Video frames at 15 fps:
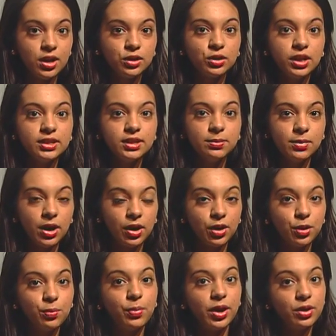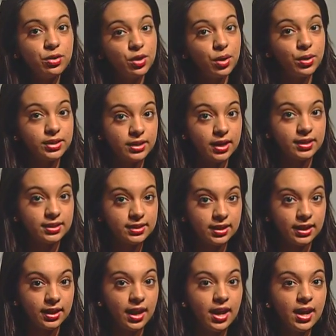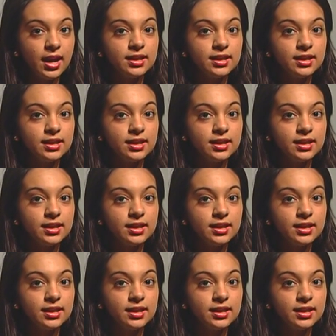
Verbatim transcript: Tracy Marrow, better known as Ice-T,